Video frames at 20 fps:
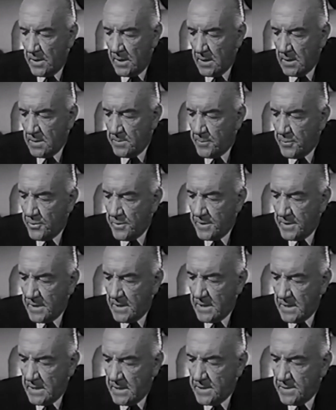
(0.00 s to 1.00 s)
Well, the
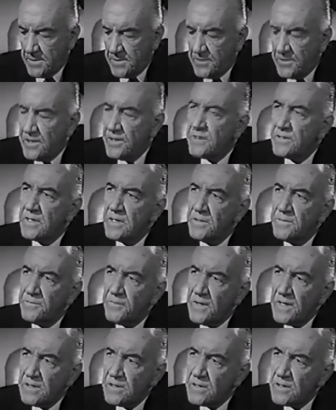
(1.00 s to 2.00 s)
point is, she's
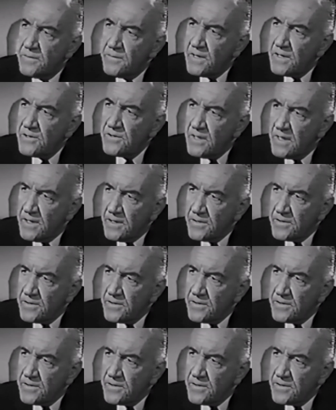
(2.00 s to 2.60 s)
convinced of his